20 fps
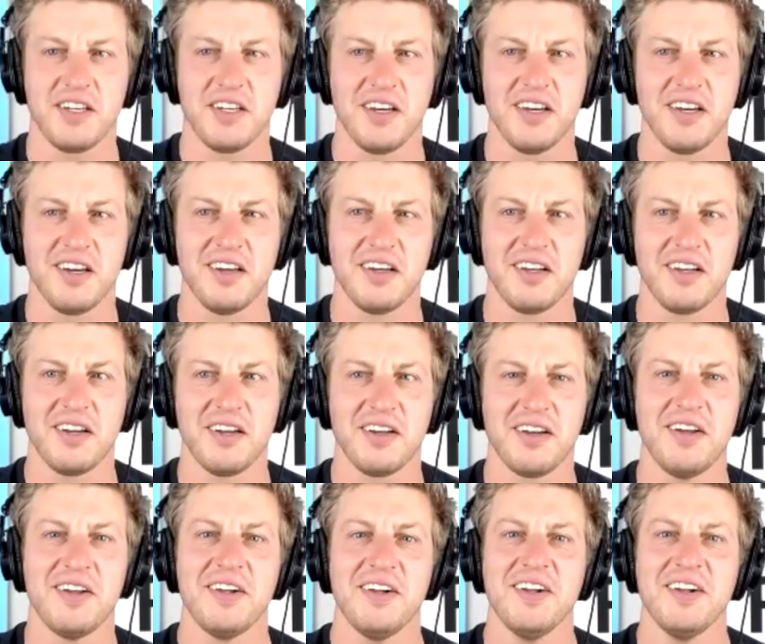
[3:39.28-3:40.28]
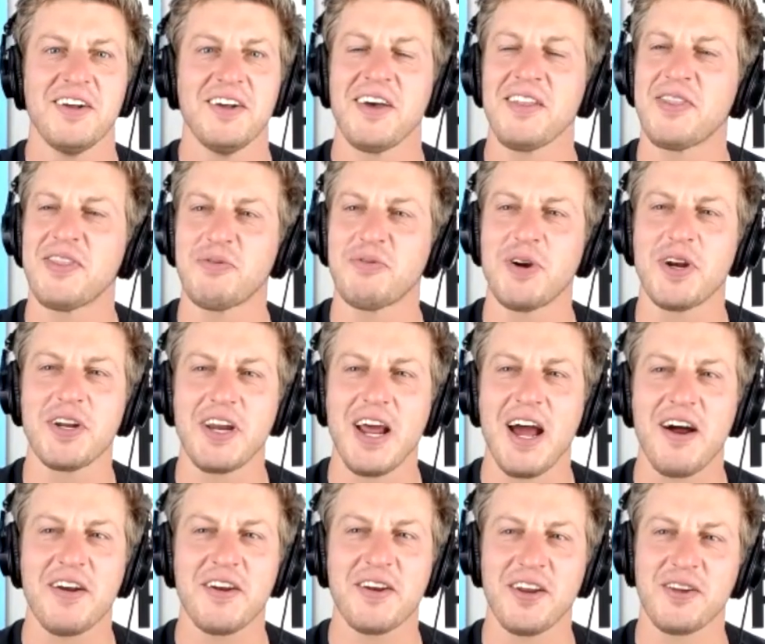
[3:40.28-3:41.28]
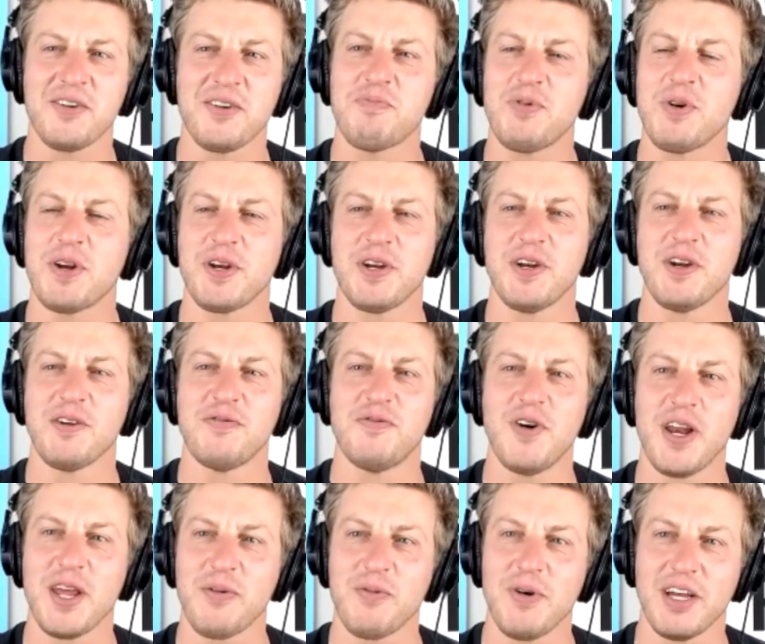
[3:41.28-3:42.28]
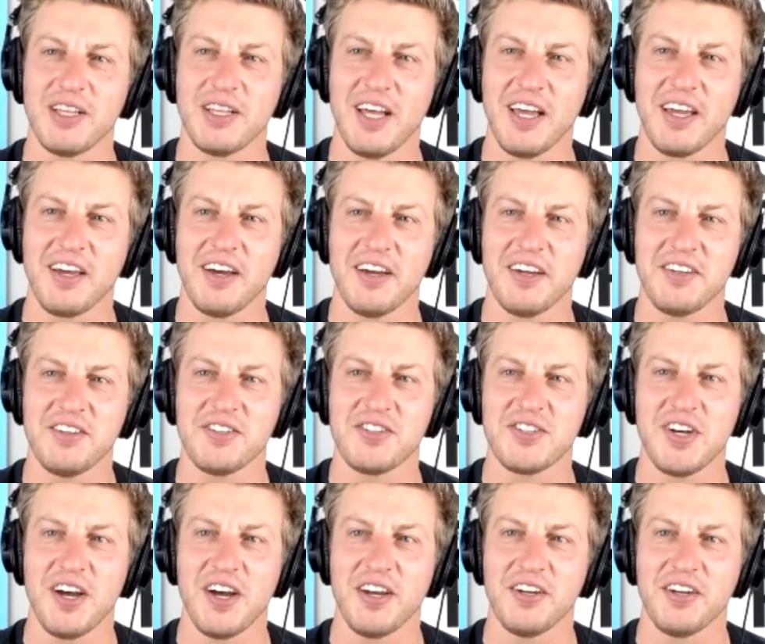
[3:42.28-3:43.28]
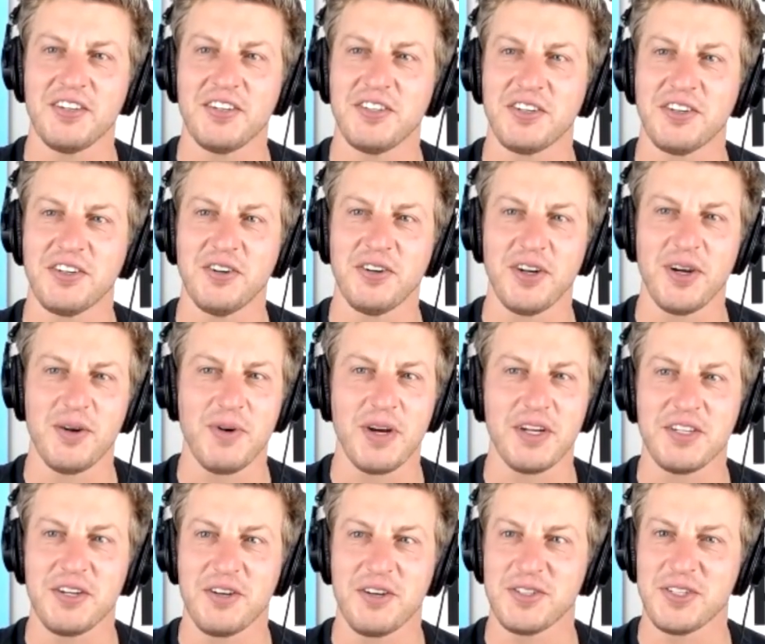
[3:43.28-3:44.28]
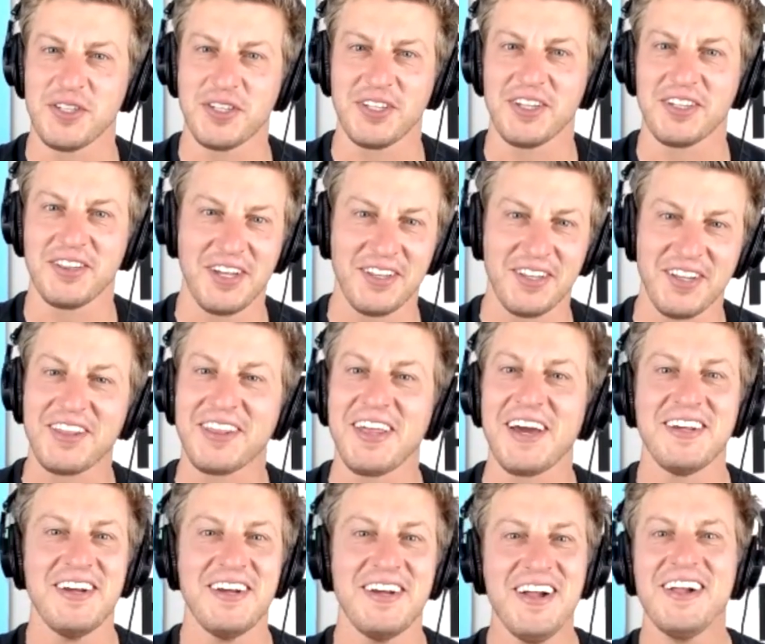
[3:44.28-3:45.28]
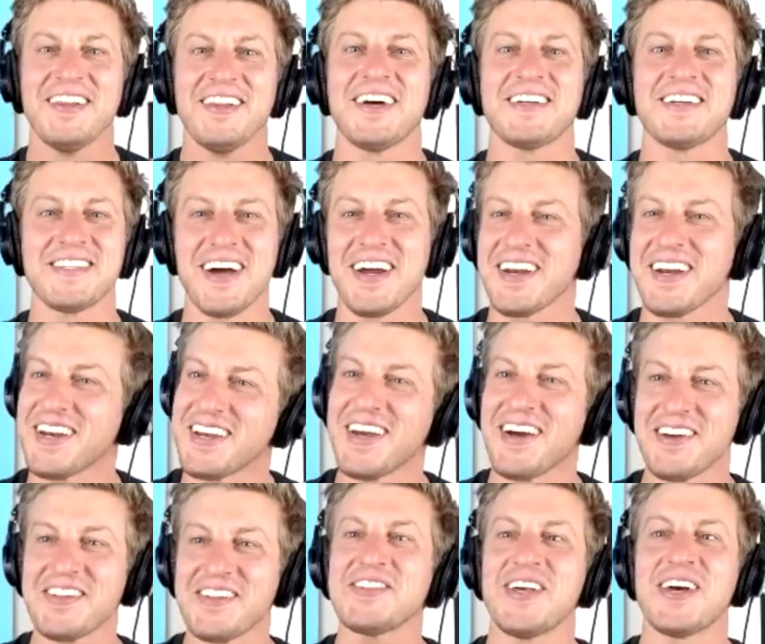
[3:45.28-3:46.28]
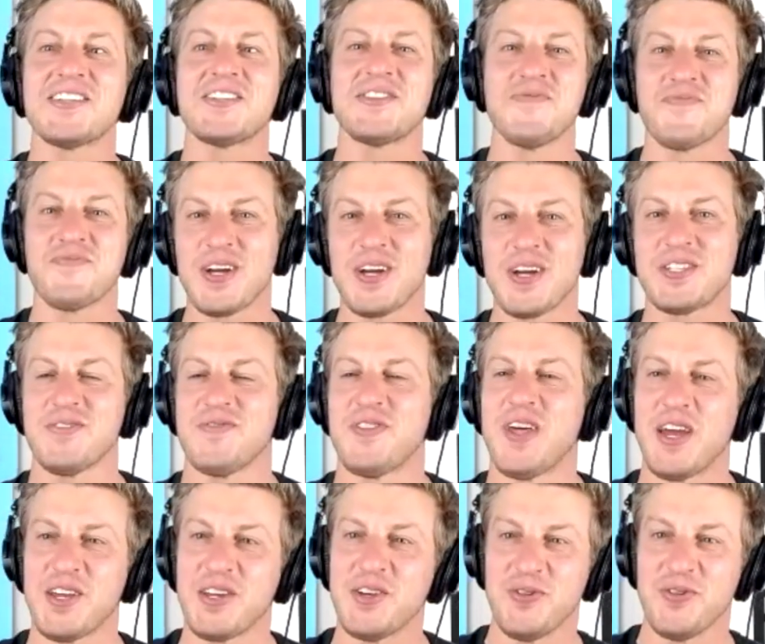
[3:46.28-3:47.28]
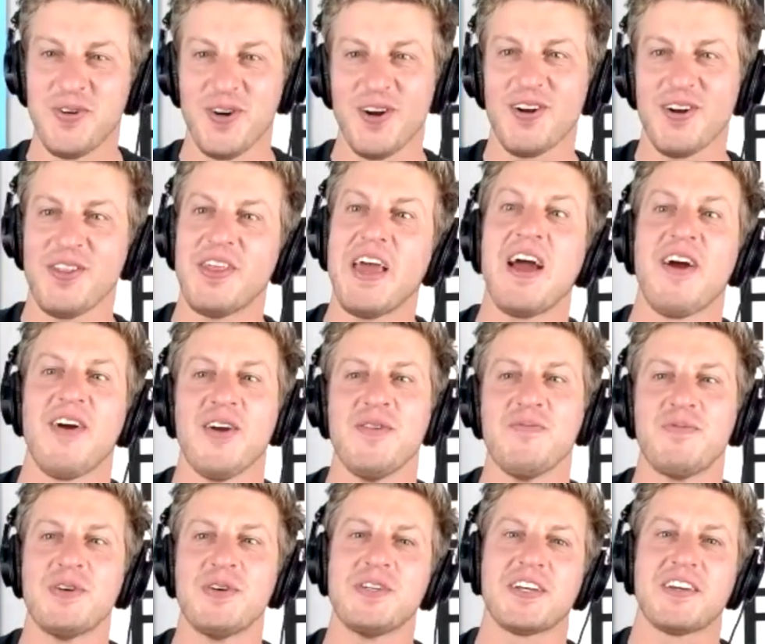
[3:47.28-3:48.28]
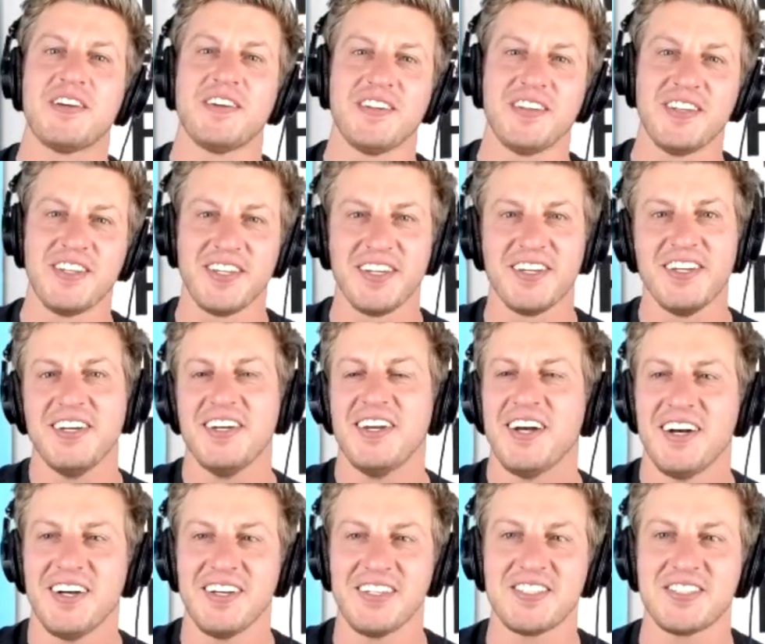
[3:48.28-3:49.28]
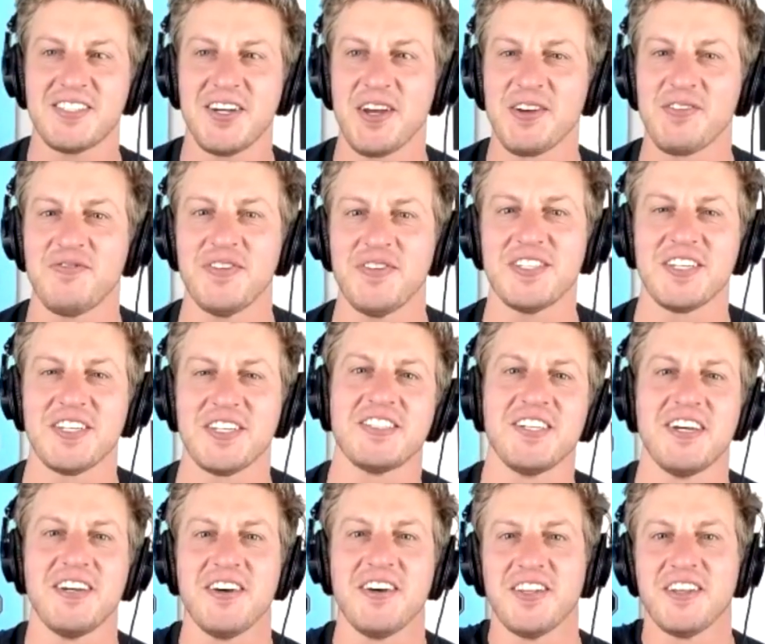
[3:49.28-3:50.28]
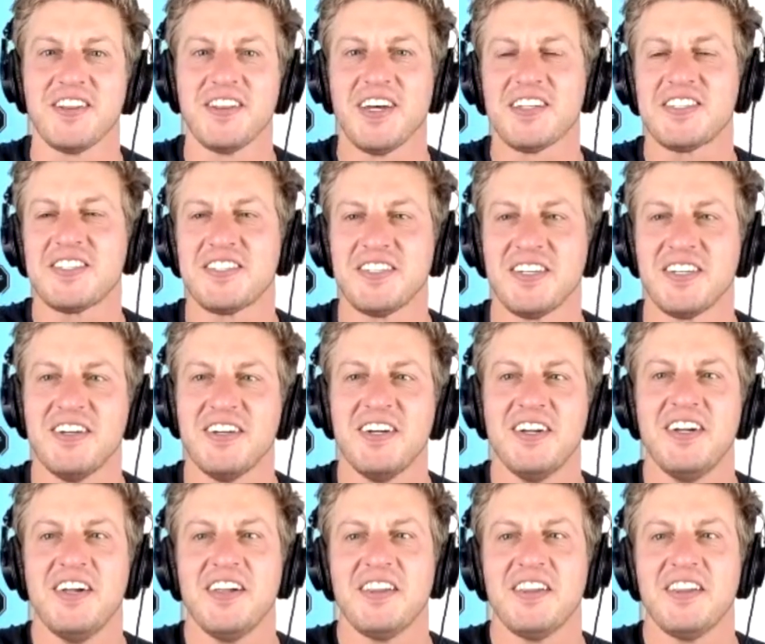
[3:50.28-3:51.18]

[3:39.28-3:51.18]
how did you put it in a funny way? Like I decided to go to MIT or something like that. Like that. That's impressive that you were there, and particularly studying physics. I know that's a